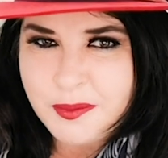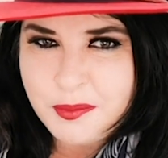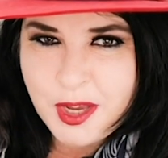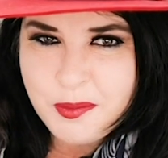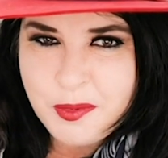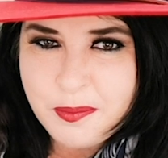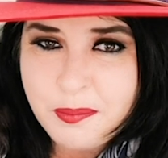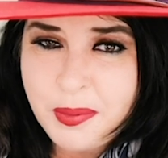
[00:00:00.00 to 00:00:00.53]
at the
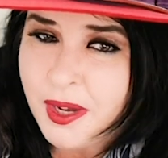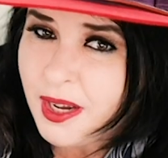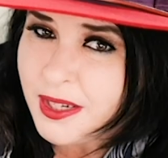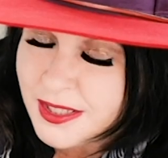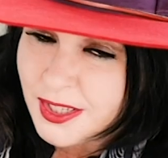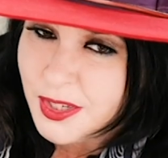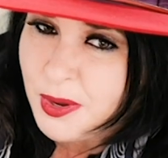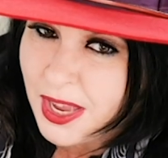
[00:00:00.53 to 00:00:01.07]
moment, but I
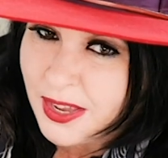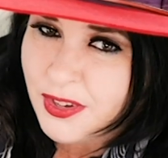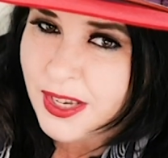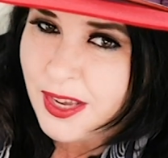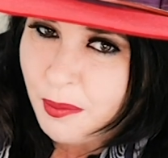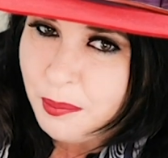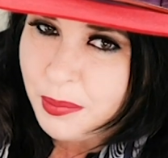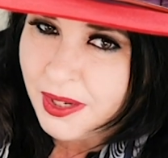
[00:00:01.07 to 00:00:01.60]
do have a
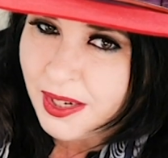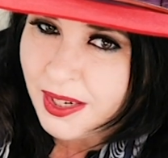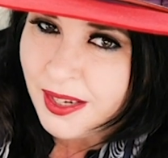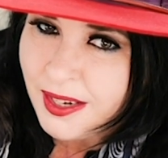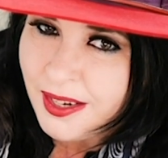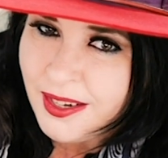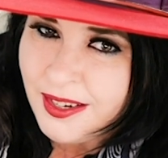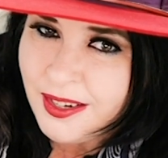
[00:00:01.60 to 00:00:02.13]

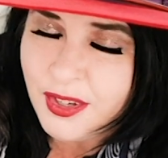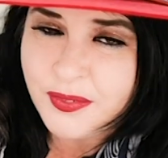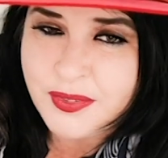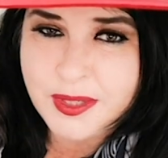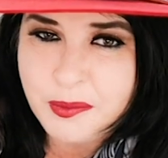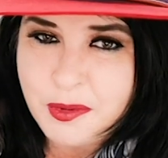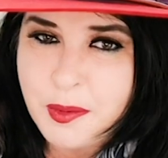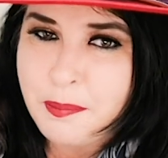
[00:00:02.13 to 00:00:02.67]
company of
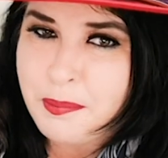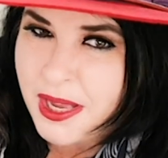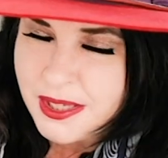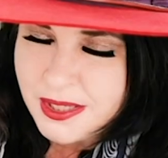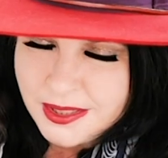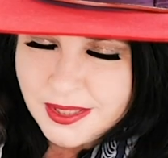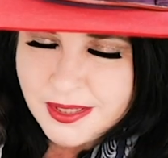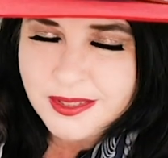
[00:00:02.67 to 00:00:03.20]
some of the
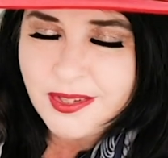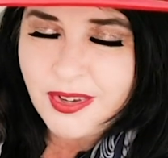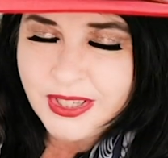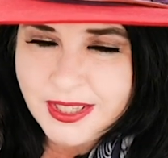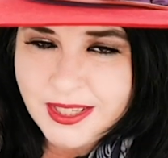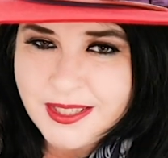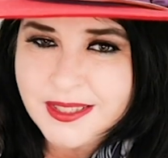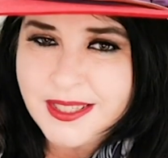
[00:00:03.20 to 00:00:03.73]
best
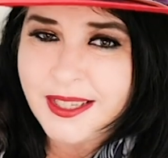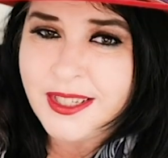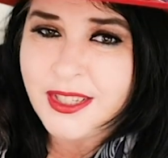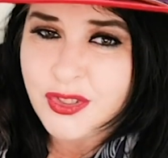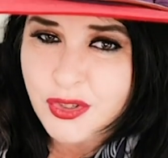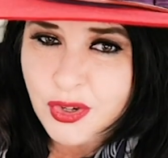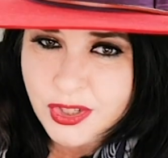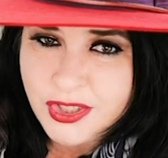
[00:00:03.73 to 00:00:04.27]
psychics and
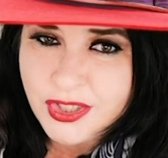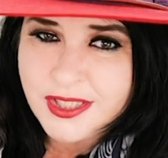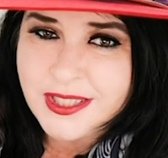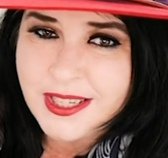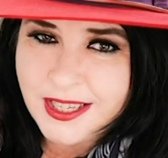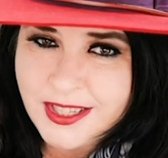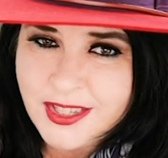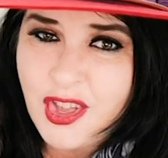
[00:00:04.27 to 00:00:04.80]

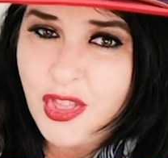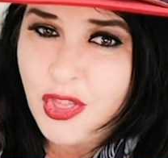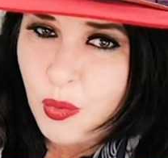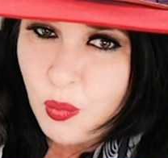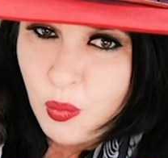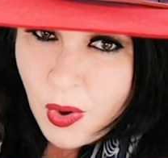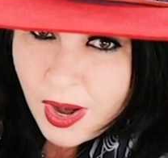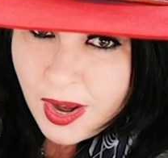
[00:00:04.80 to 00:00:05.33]
astrologers in
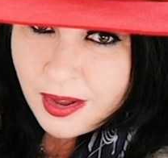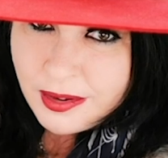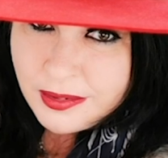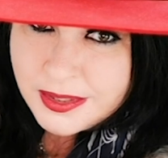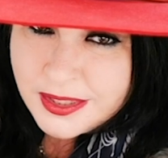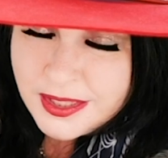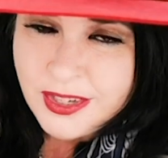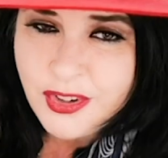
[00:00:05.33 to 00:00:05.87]
the
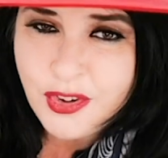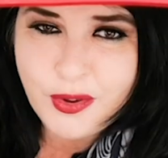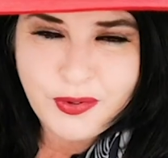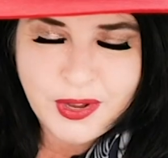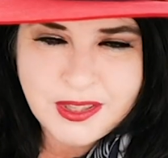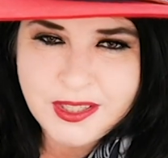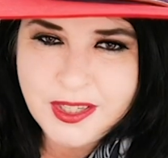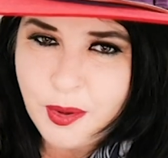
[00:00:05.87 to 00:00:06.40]
world. I've
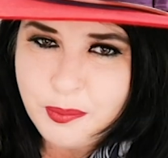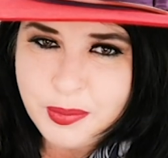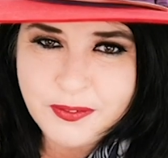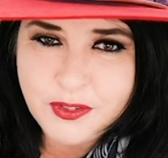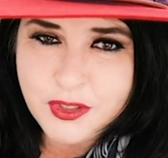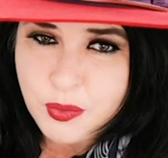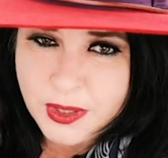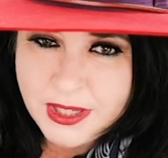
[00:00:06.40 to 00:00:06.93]
had the
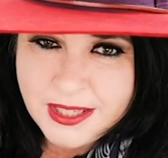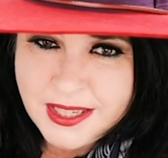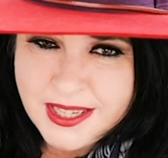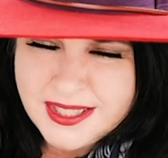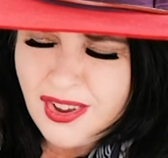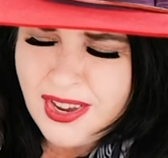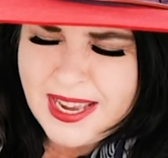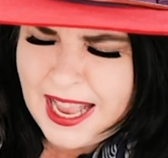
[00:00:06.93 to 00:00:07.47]
company for 20
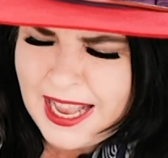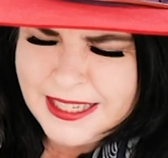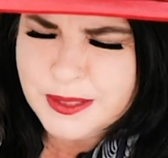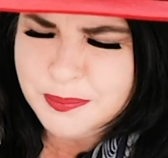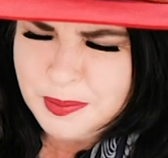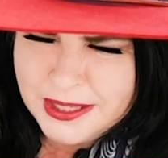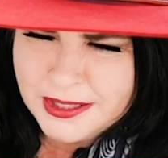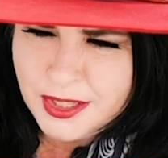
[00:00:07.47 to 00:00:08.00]
years. I
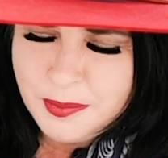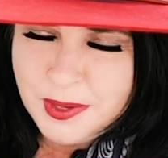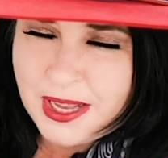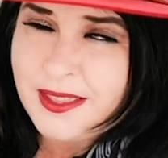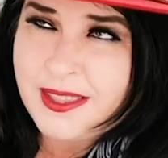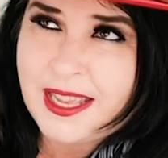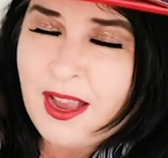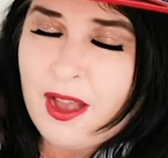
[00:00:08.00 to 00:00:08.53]
handpick them
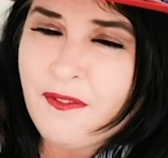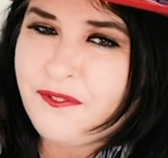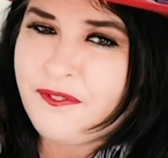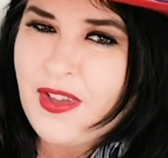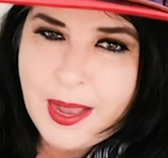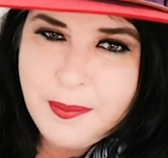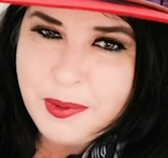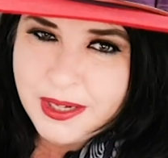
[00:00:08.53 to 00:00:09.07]
and they are
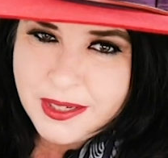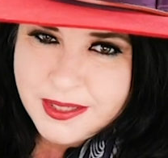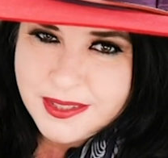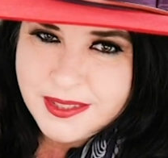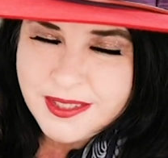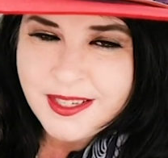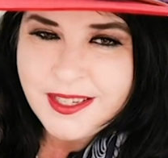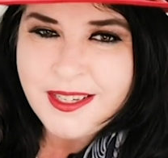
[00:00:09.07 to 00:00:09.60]

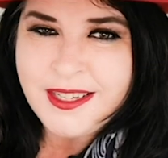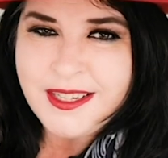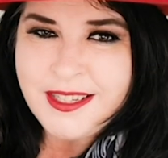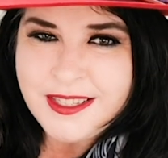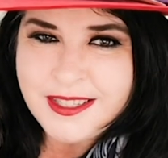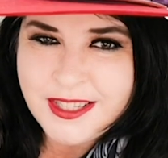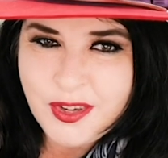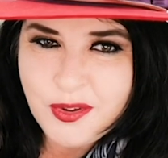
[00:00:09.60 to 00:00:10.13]
fabulous. So